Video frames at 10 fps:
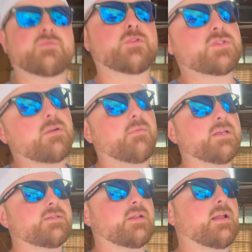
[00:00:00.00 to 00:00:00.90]
For some
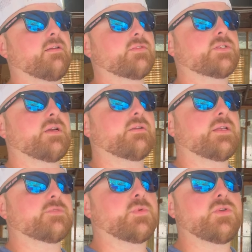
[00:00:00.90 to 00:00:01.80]
reason, I never shared
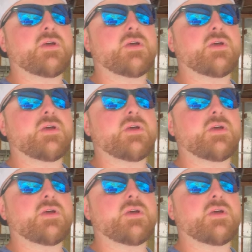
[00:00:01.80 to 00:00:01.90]
this, but you